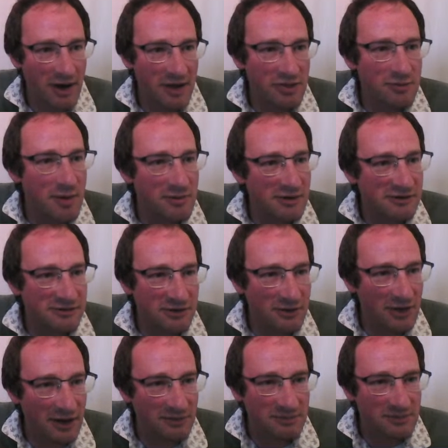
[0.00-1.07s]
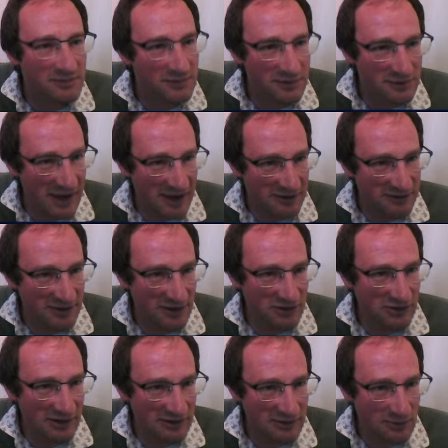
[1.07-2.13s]
at the moment it's got our text search
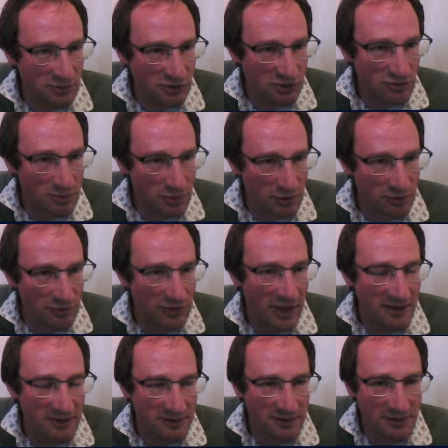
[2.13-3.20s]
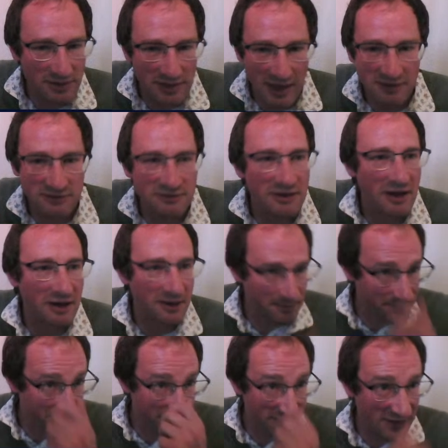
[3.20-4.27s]
here, so we'll just remove that
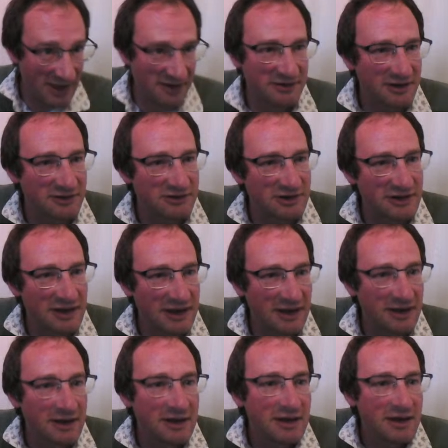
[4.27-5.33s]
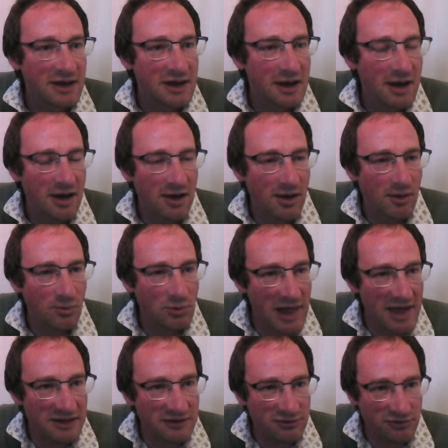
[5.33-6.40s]
text search in here. We'll
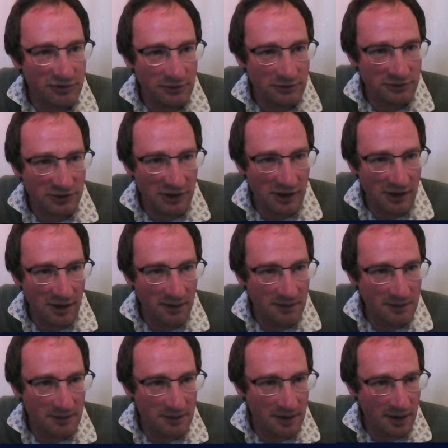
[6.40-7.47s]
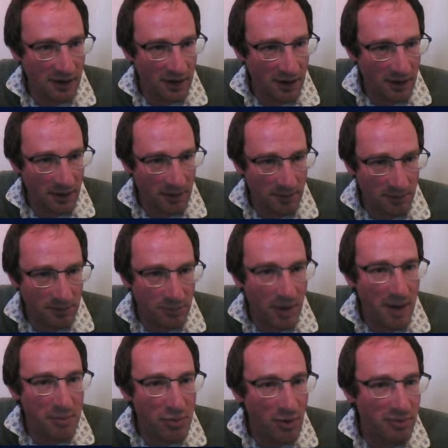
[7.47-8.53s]
add a filter
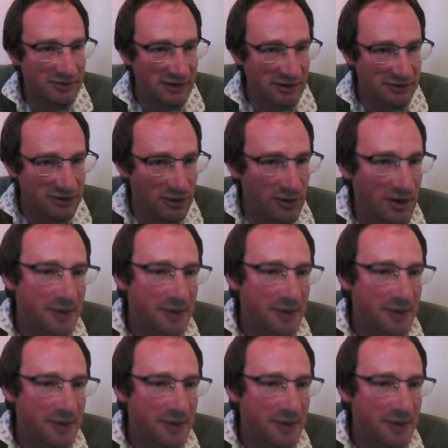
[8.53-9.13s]
by property. So